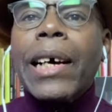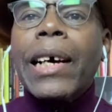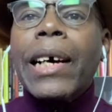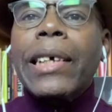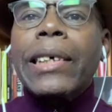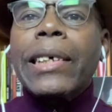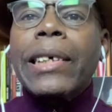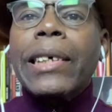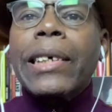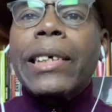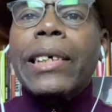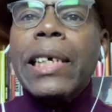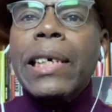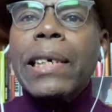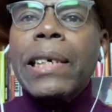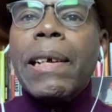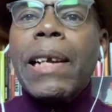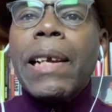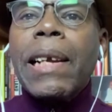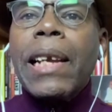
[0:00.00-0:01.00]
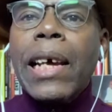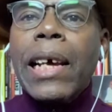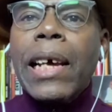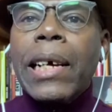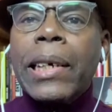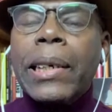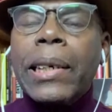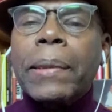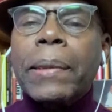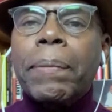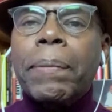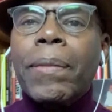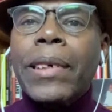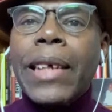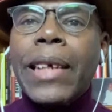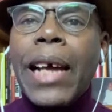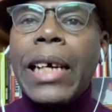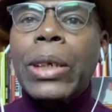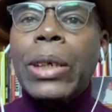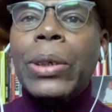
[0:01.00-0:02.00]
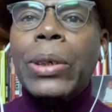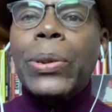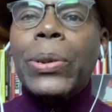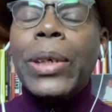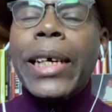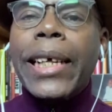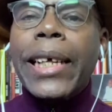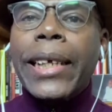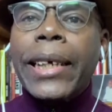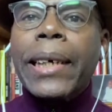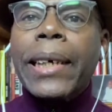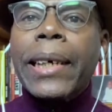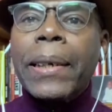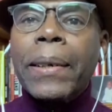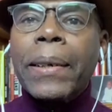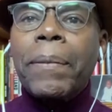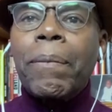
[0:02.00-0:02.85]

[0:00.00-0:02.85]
has his legs tied together.